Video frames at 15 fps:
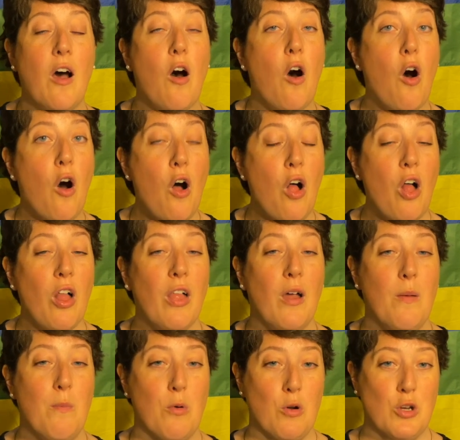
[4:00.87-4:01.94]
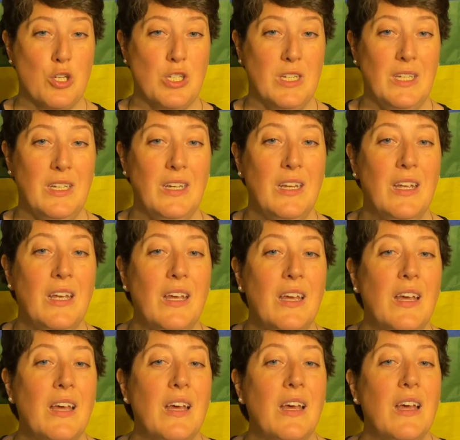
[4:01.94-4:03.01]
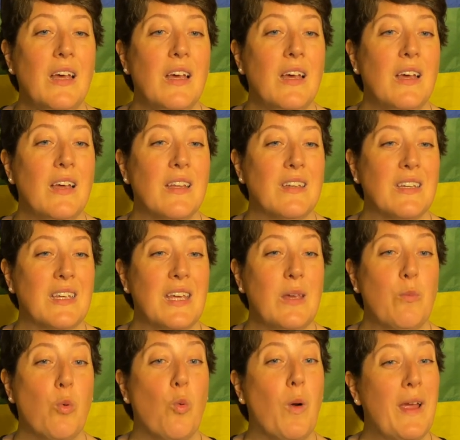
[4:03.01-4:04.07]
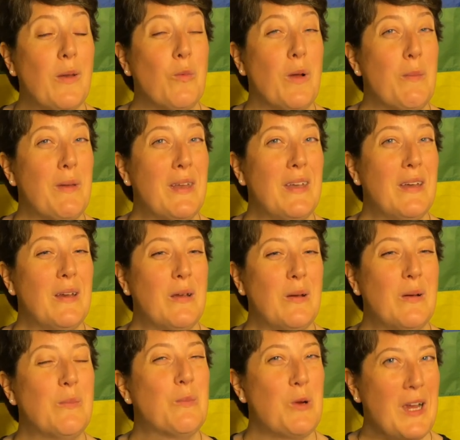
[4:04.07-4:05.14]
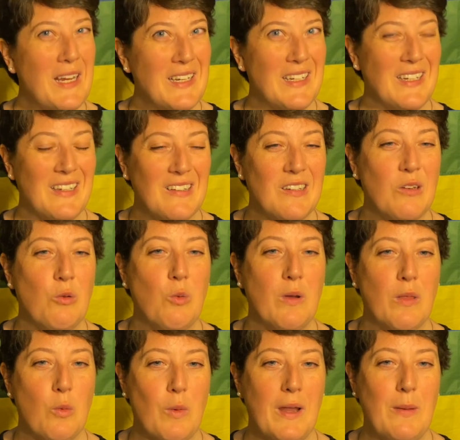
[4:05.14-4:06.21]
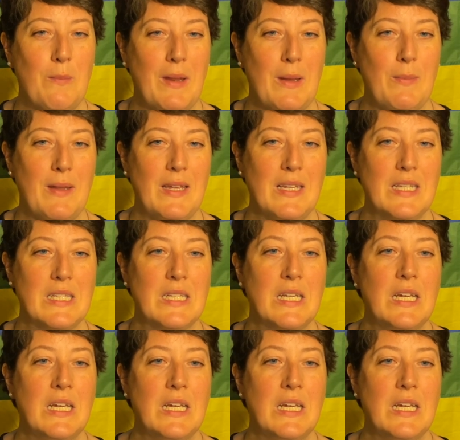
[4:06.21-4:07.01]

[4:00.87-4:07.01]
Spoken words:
all abortion to keep white women pregnant with white babies.